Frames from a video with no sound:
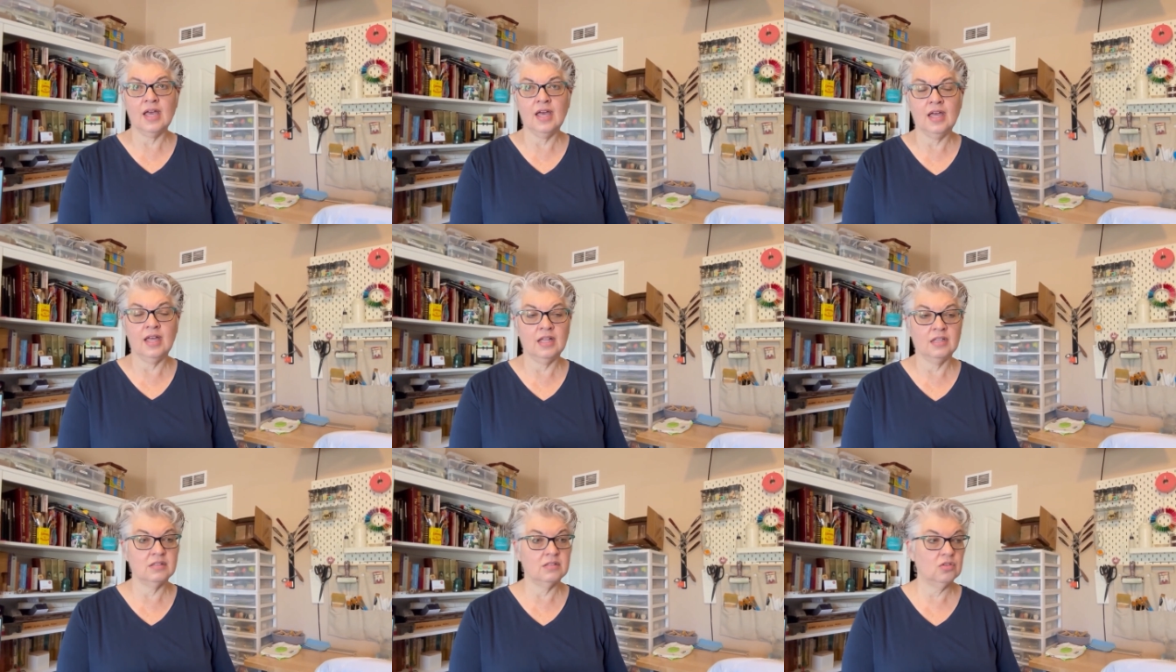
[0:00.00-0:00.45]

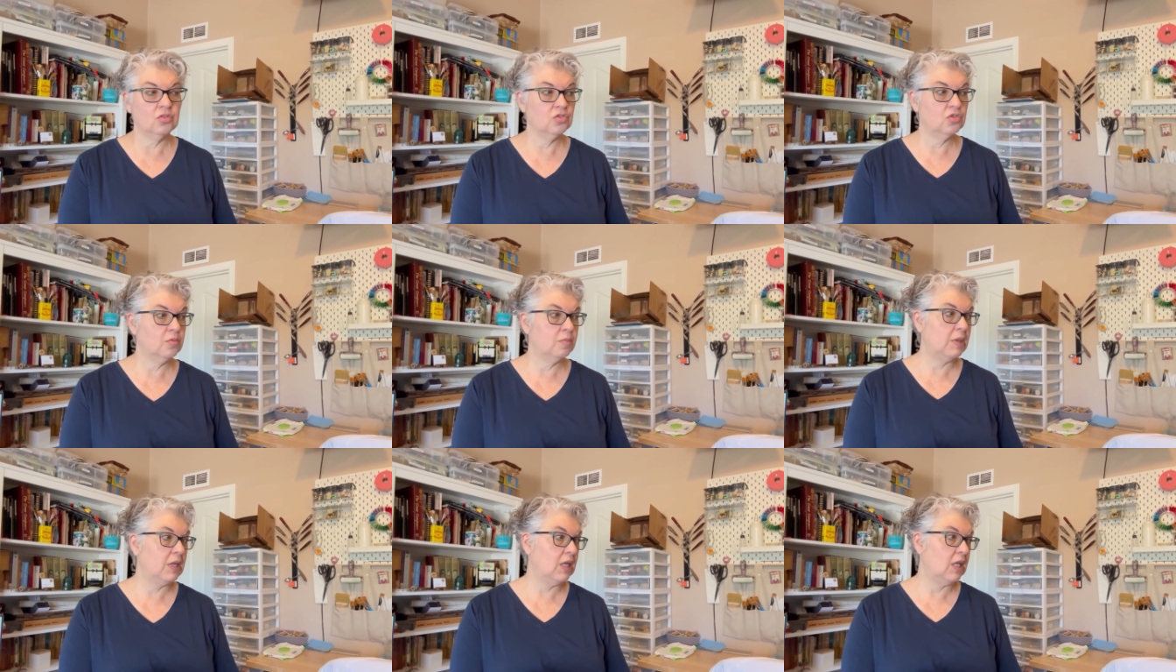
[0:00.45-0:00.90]
and
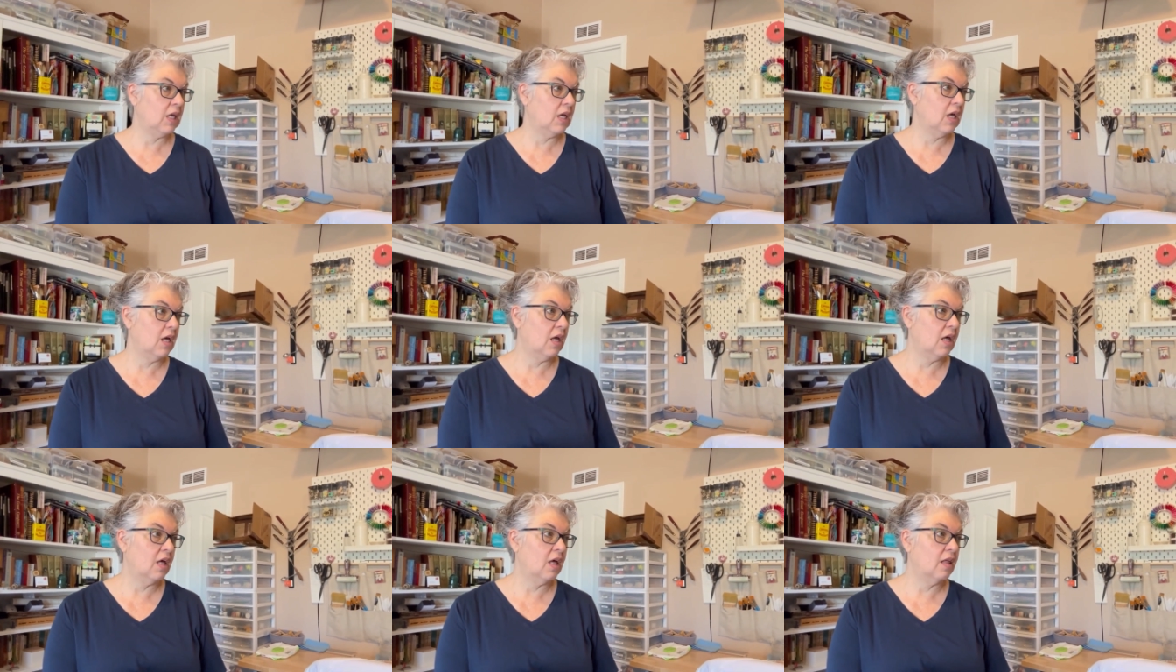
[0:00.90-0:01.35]
social
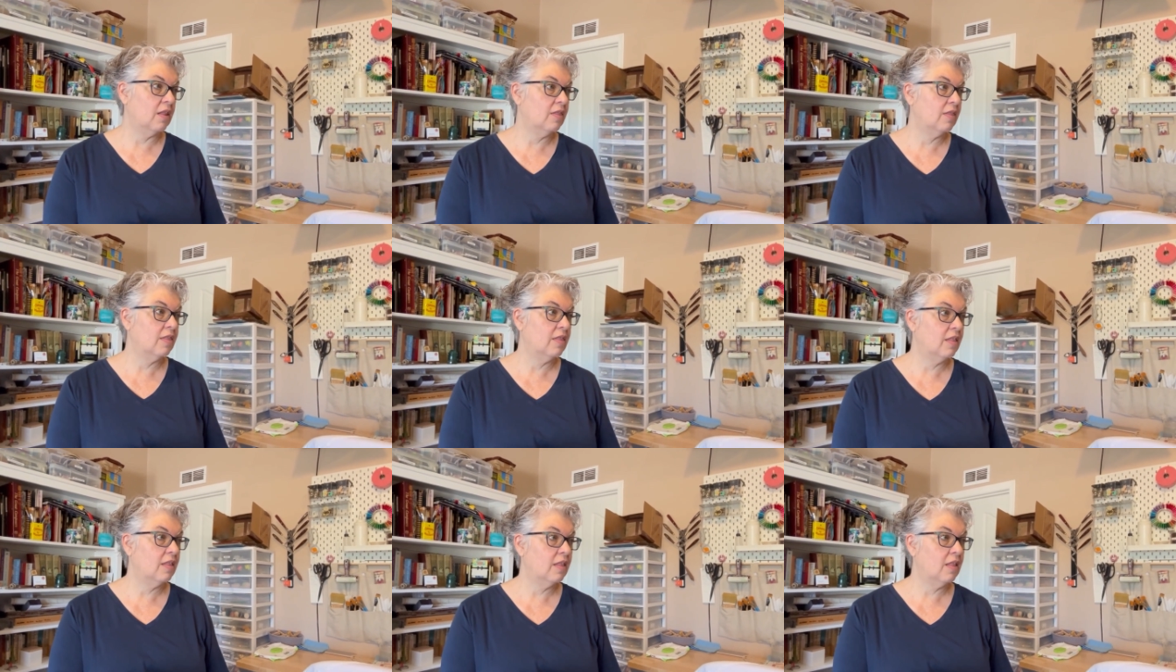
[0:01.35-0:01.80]
media
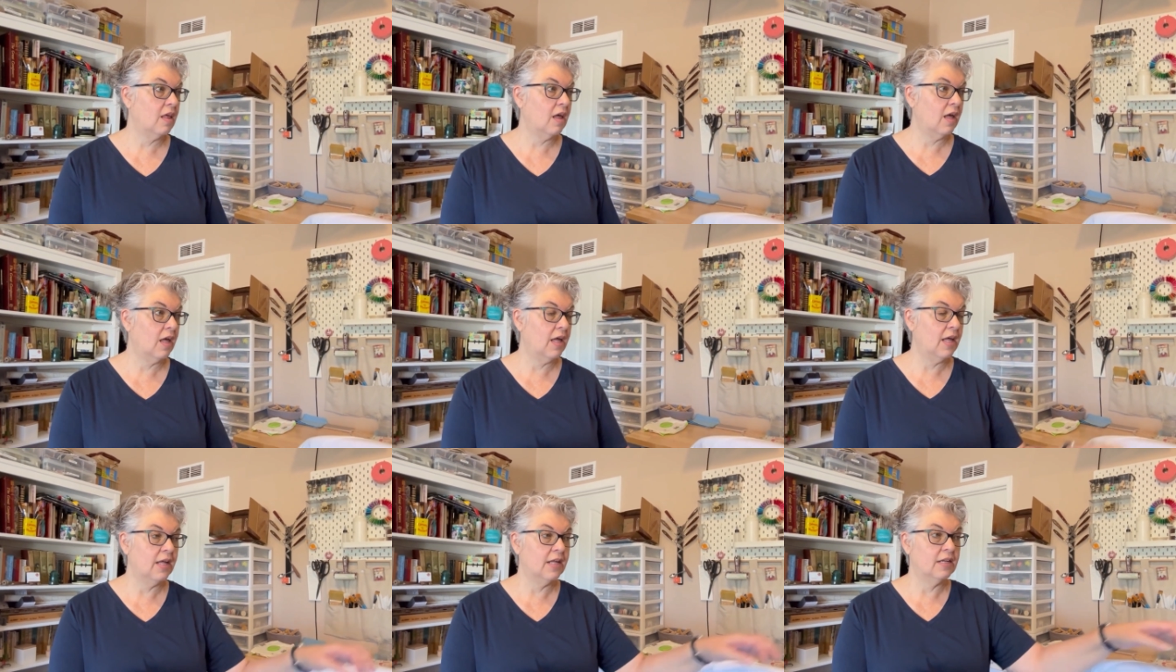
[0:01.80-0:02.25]

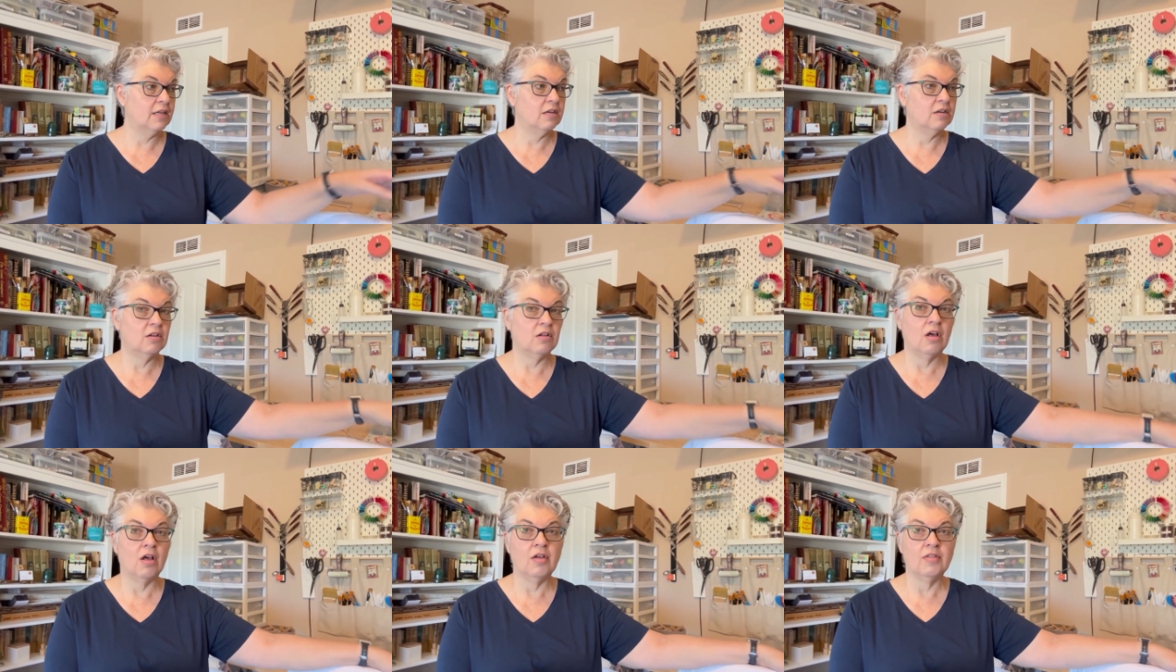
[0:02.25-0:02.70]

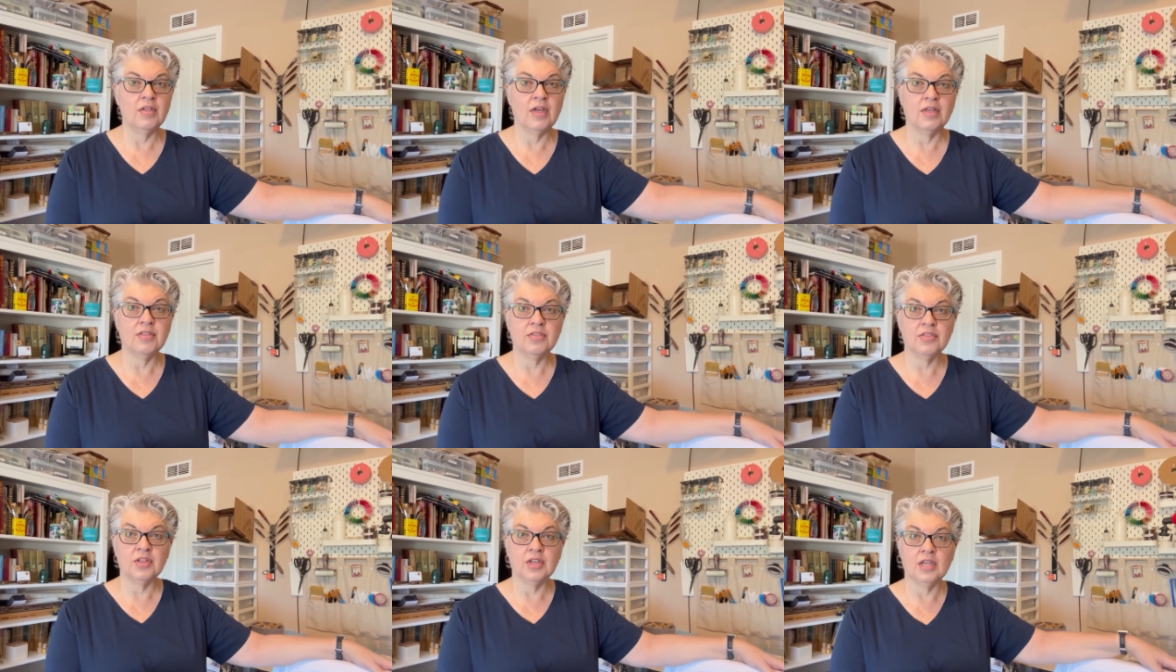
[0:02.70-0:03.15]
and all
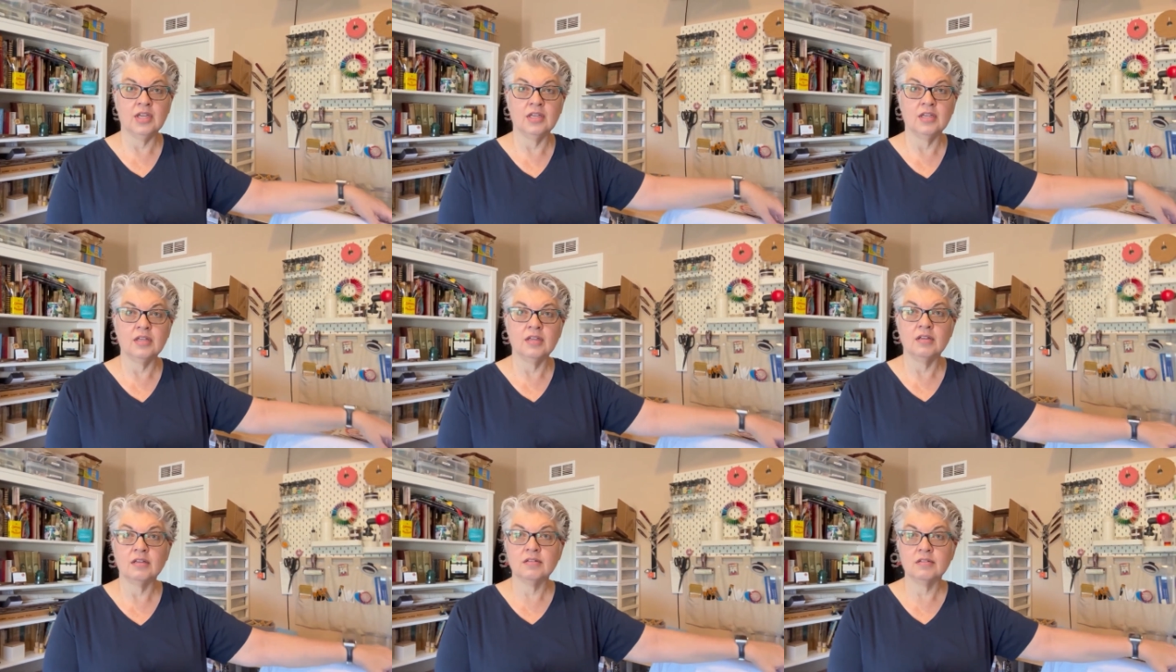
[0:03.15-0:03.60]
that
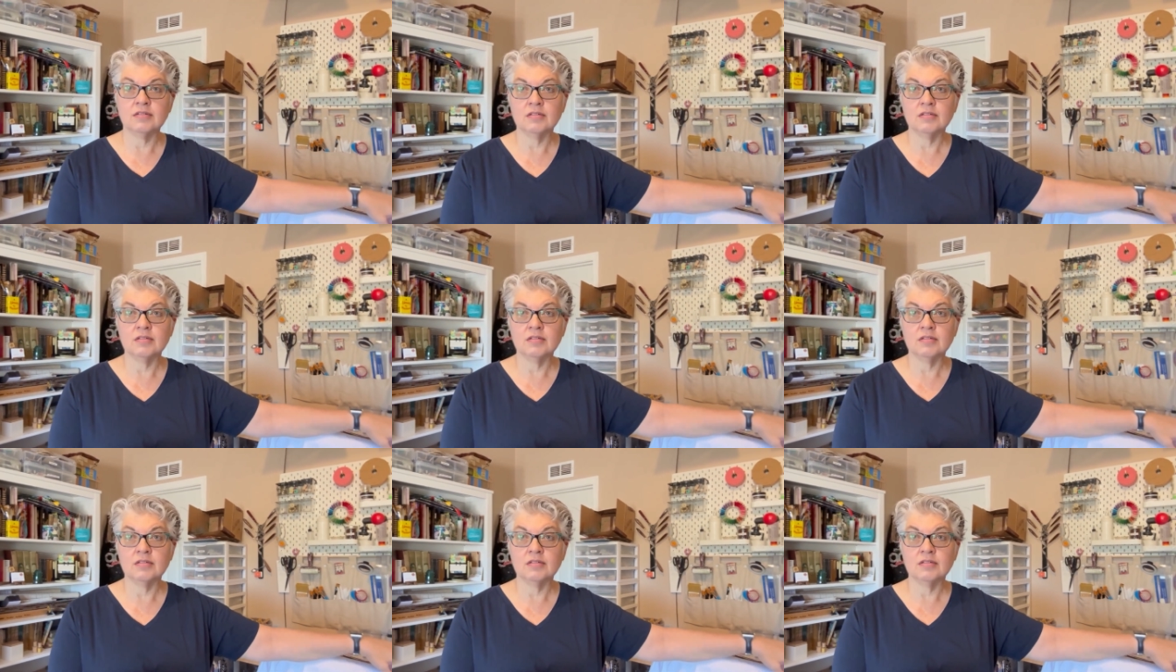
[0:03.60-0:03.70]
thing,